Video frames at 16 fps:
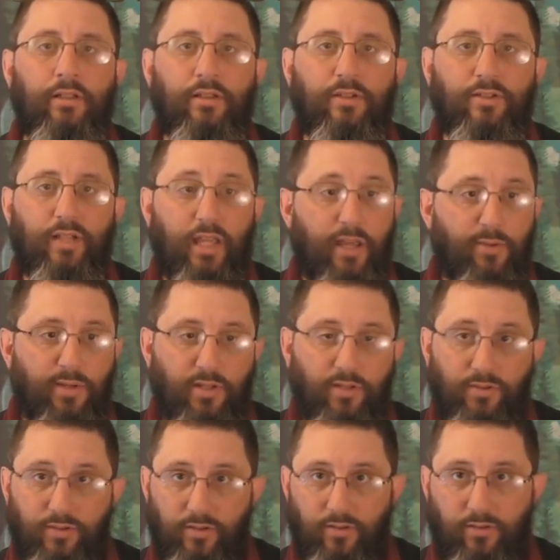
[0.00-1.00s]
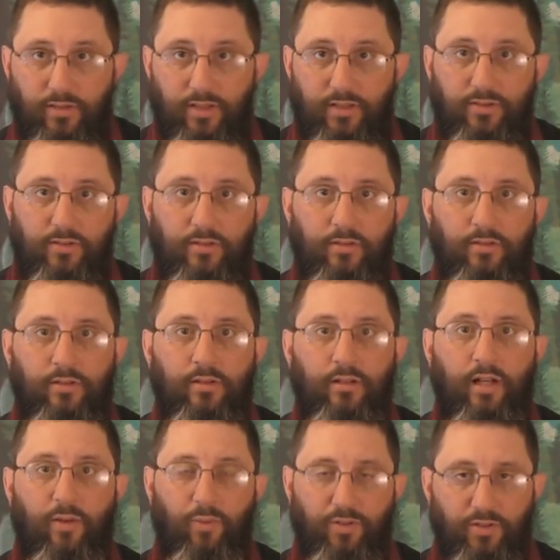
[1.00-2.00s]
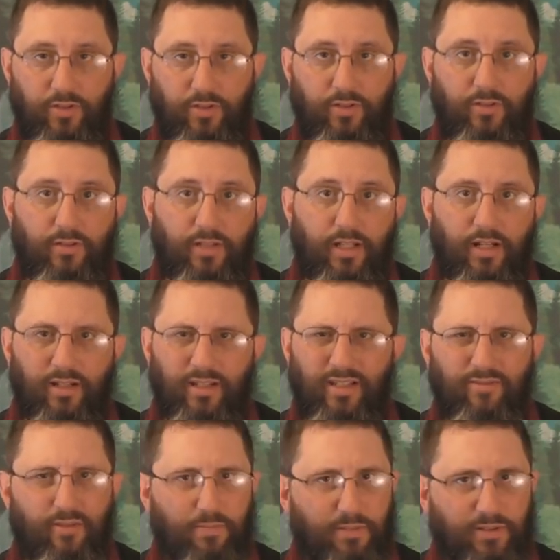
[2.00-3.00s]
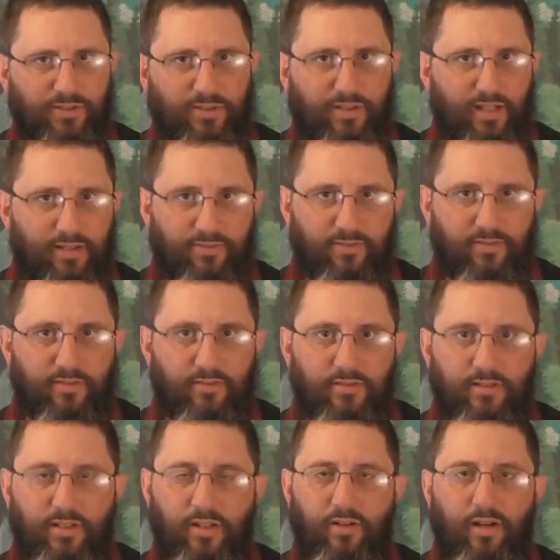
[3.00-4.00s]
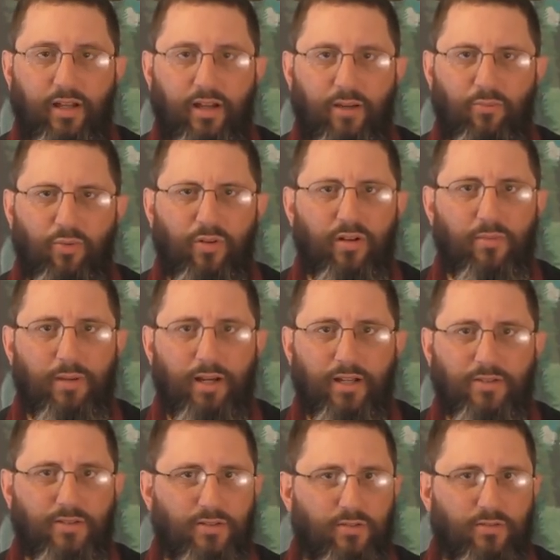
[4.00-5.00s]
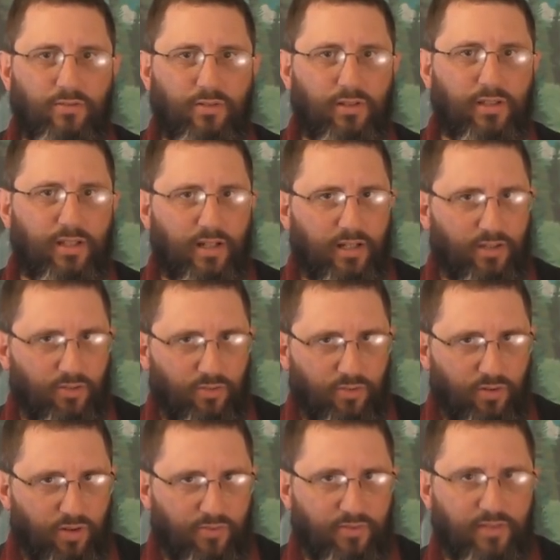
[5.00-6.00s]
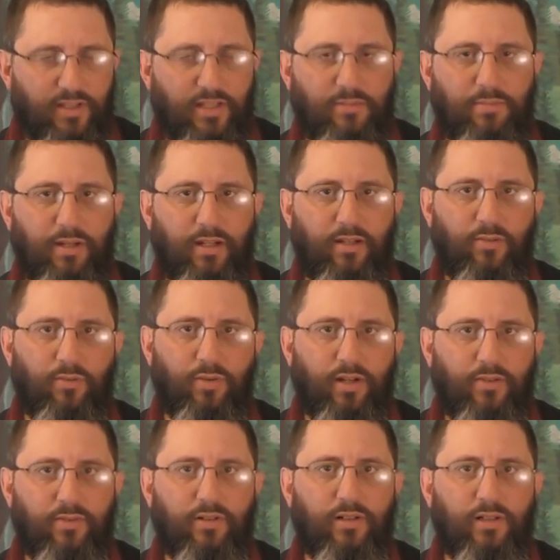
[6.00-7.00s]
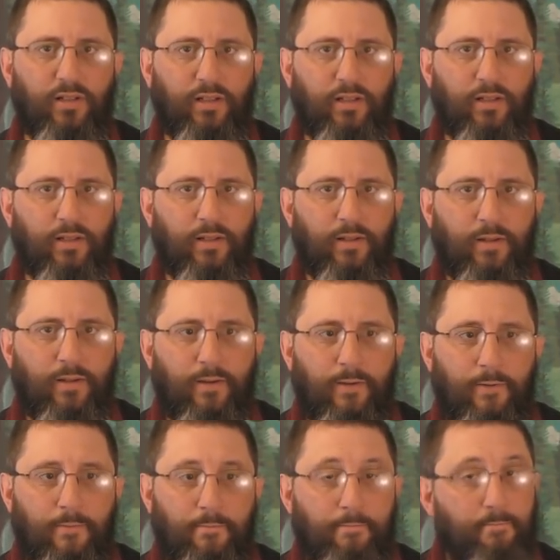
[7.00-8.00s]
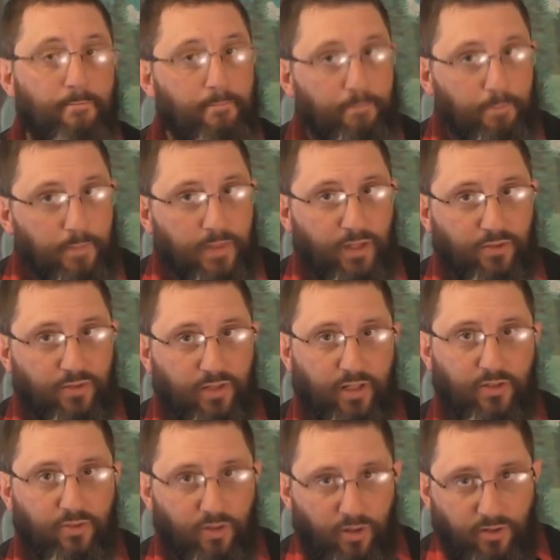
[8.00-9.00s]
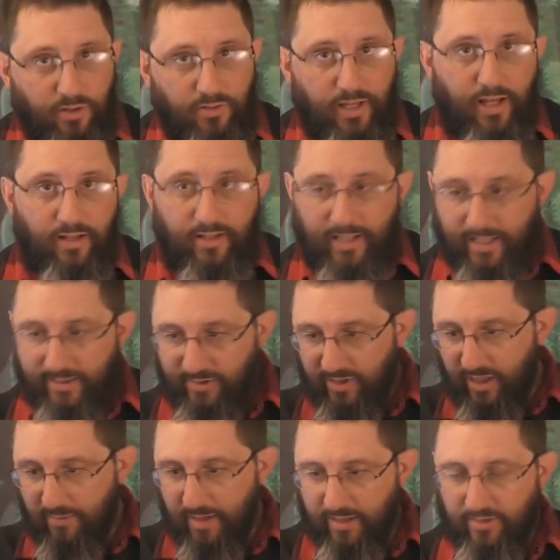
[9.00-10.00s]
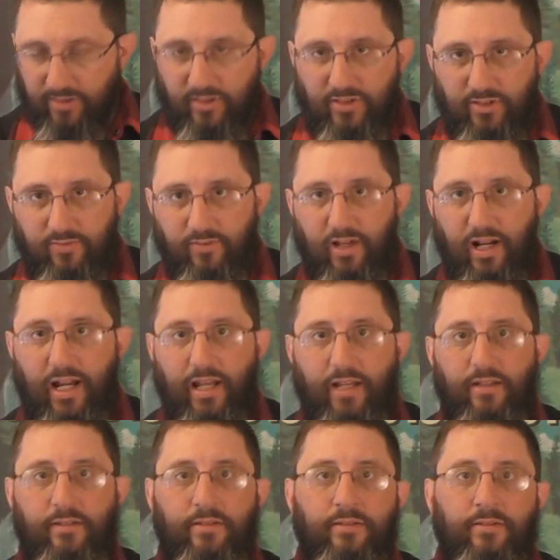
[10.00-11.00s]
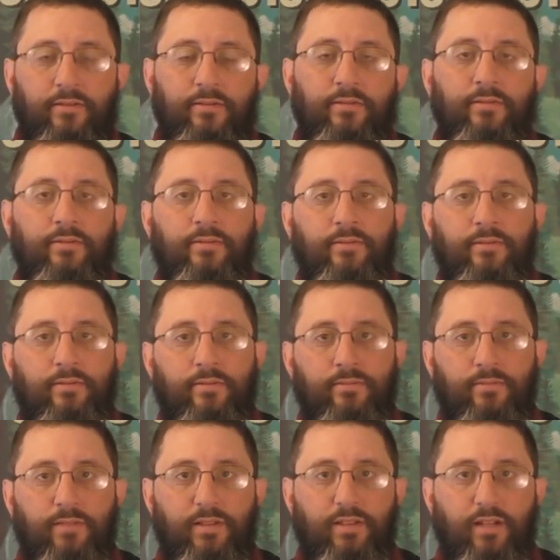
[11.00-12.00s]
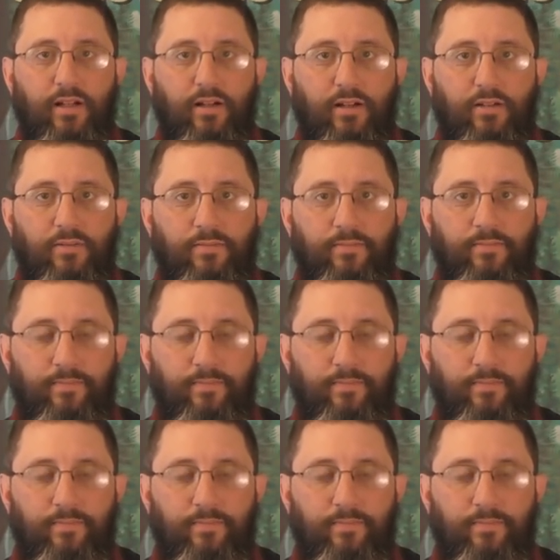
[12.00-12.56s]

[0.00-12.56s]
They'll say, hey, we used to do this. I want you to do it again. I give up this stuff. You know, I'm worried about you. You're really kind of going off the deep end and whatever. They'll try to draw you down to that same excess of riot that they're in.